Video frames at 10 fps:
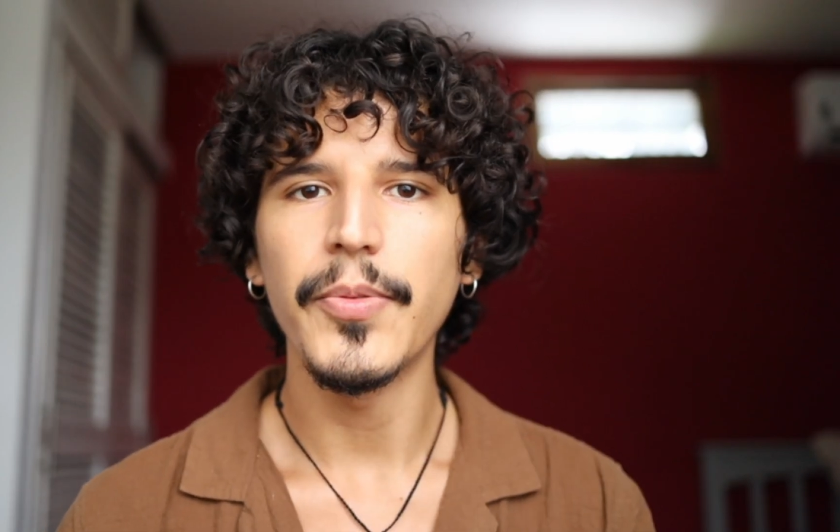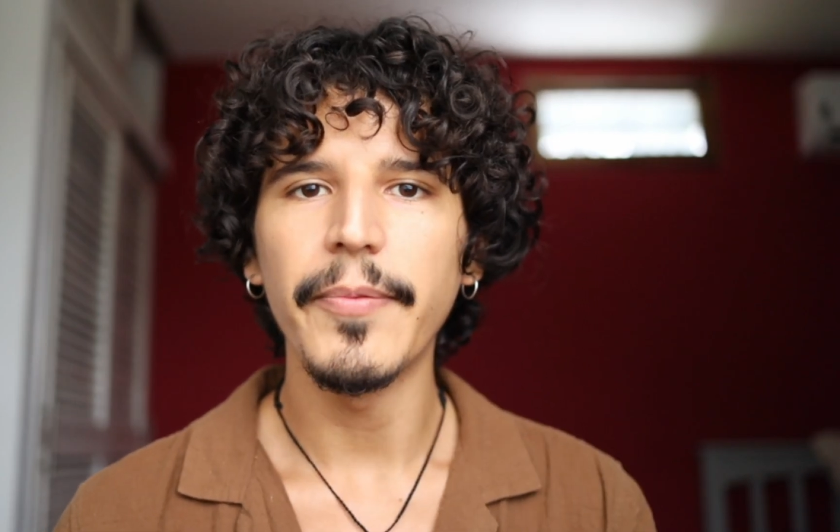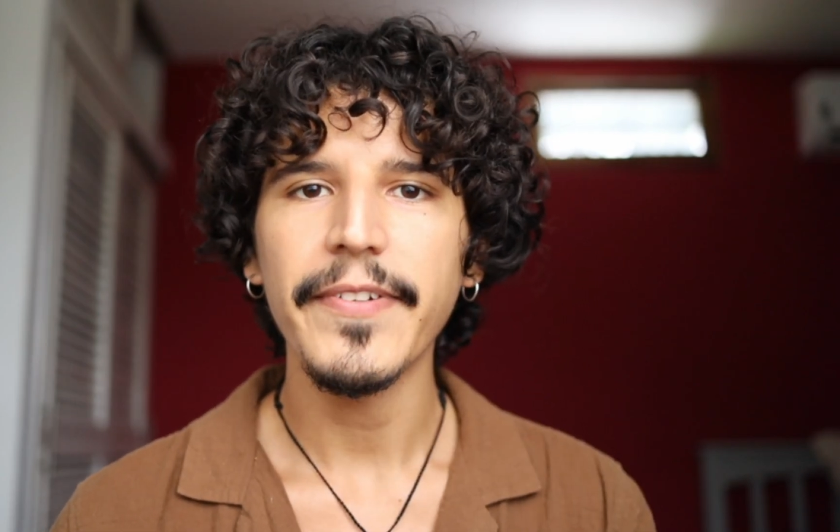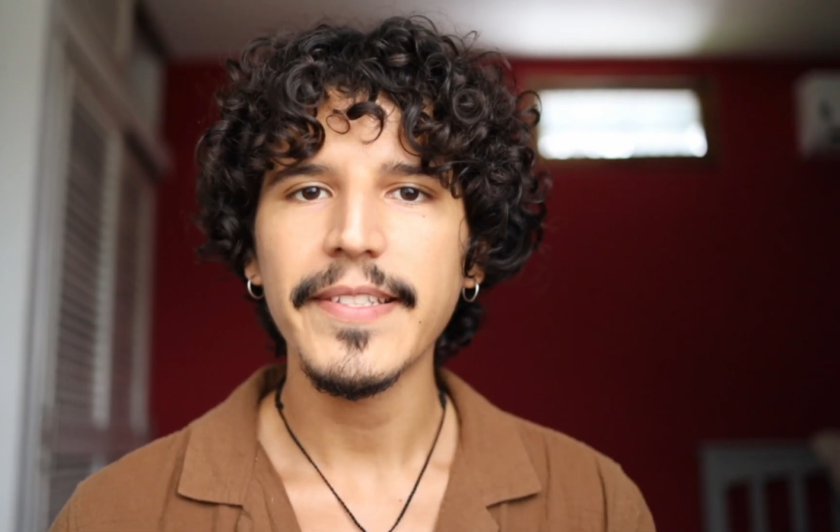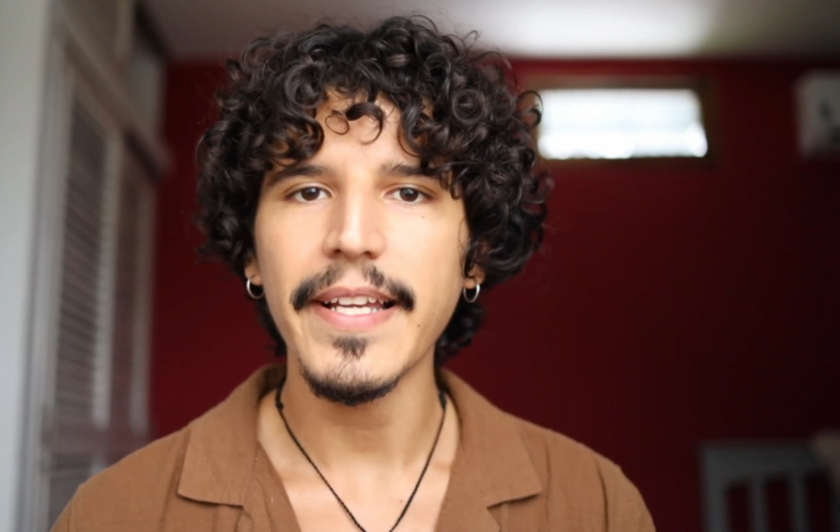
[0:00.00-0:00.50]
To
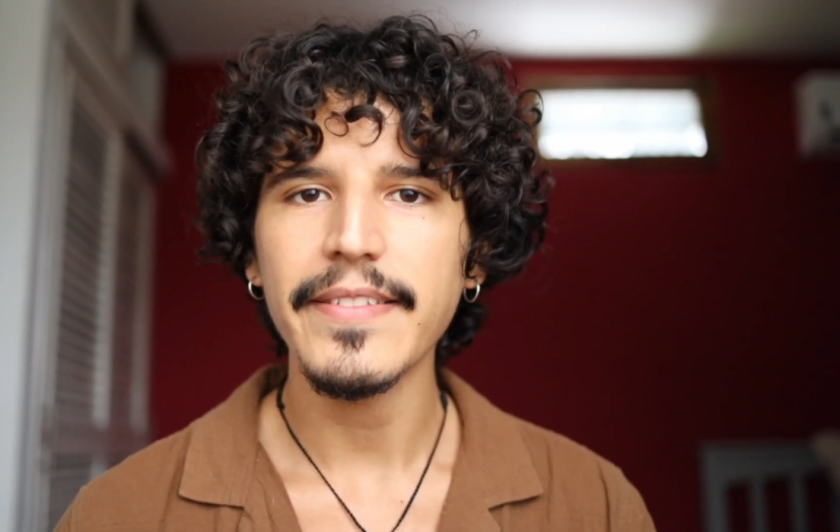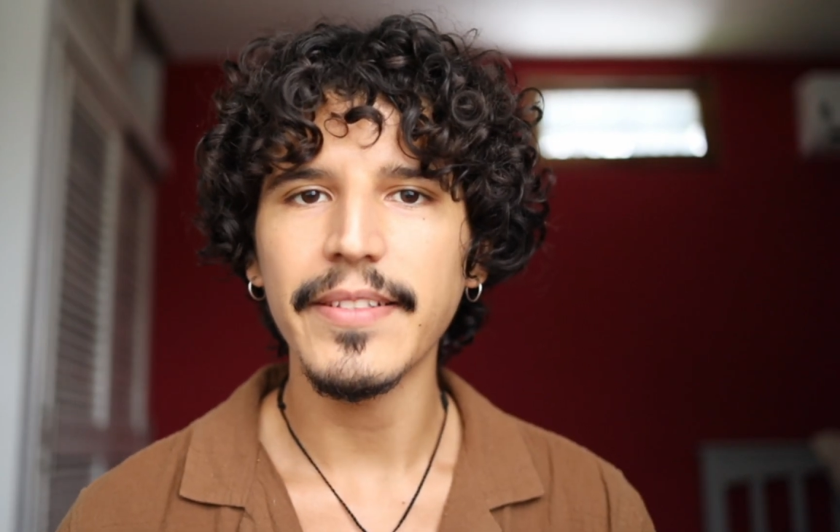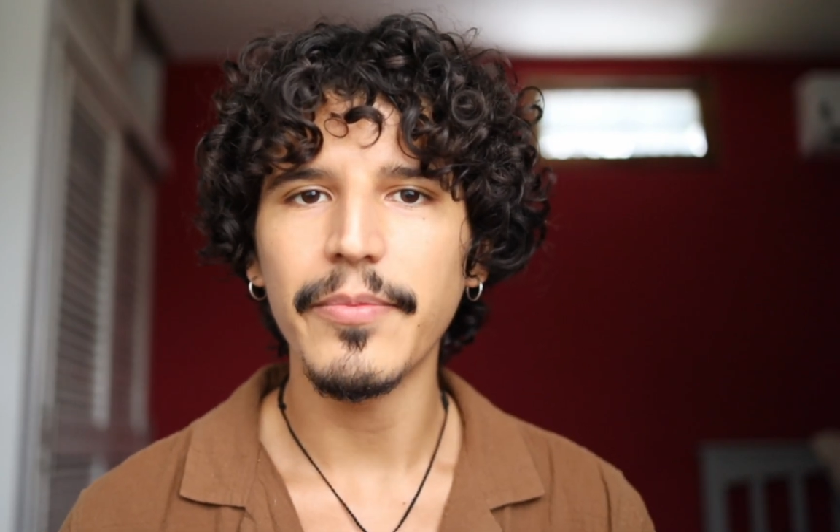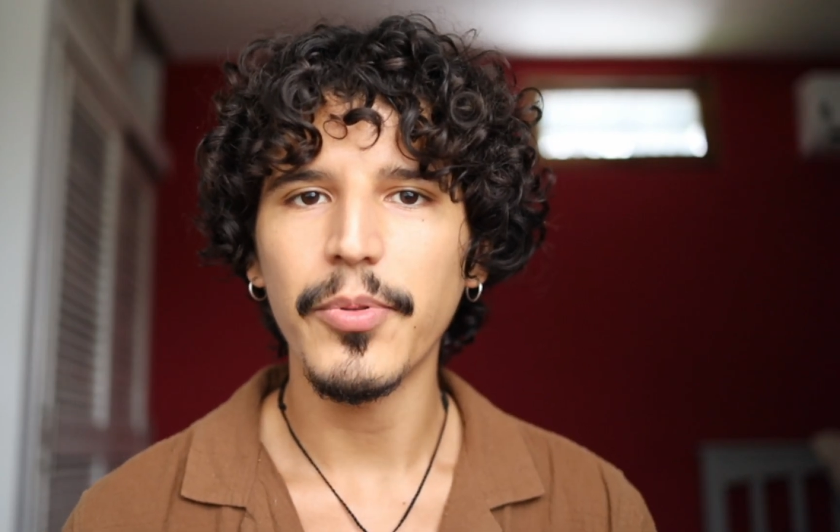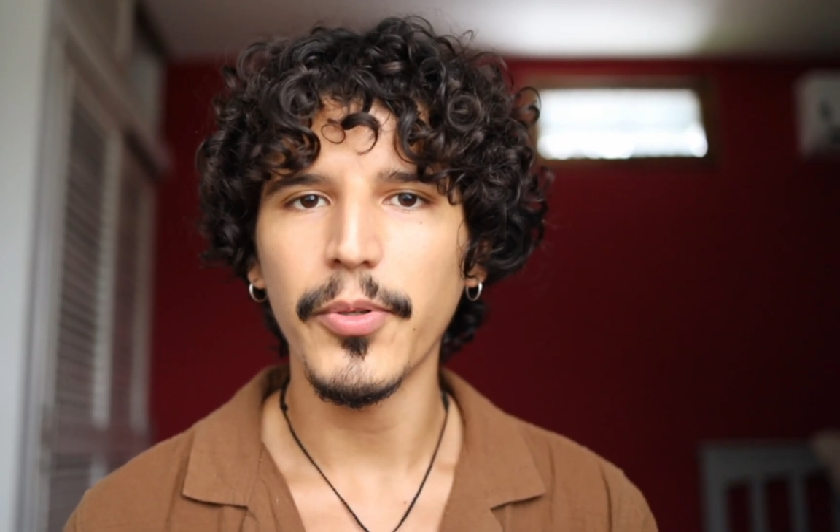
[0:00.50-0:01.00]
emphasize
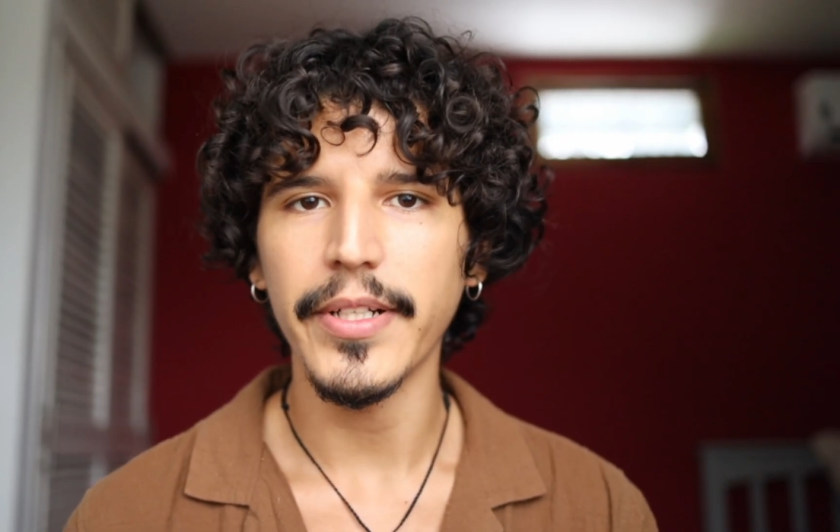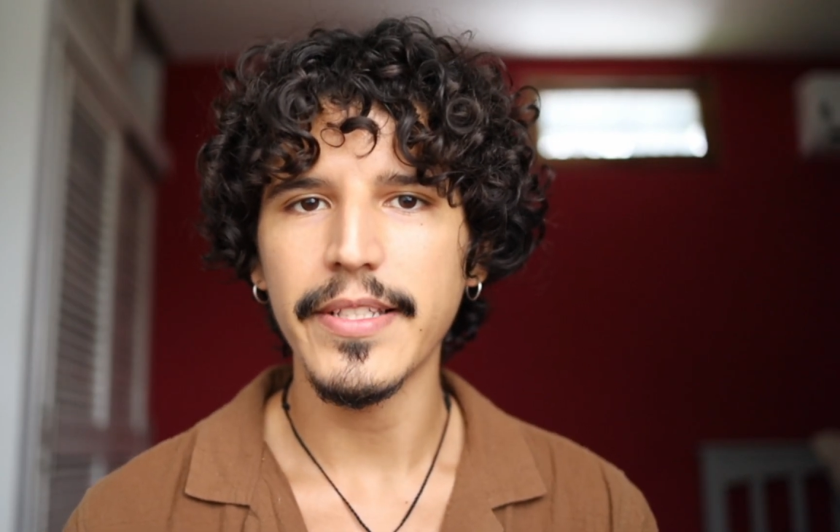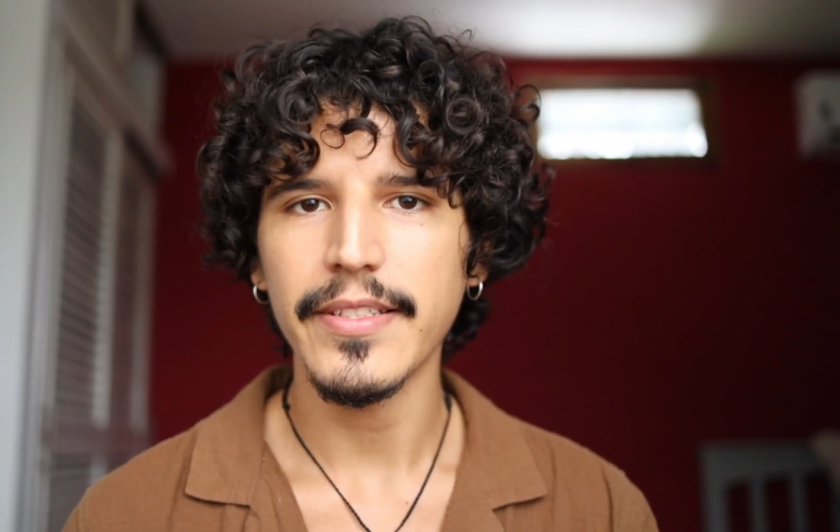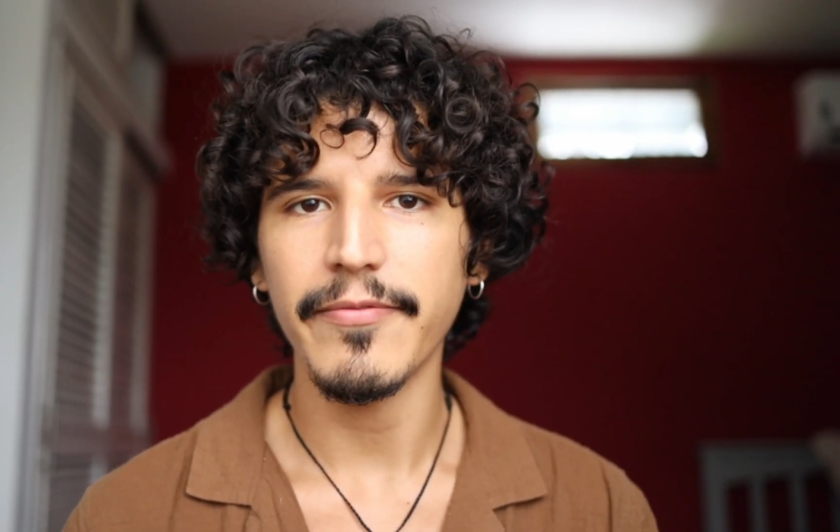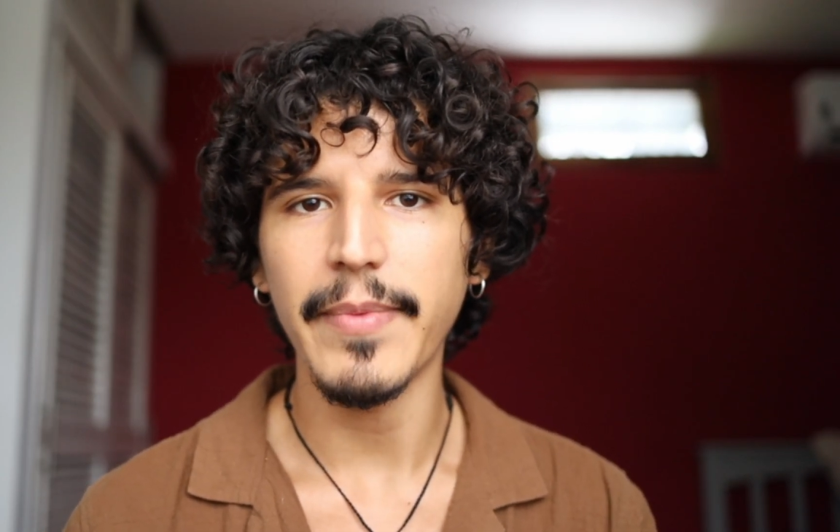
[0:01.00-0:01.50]
the importance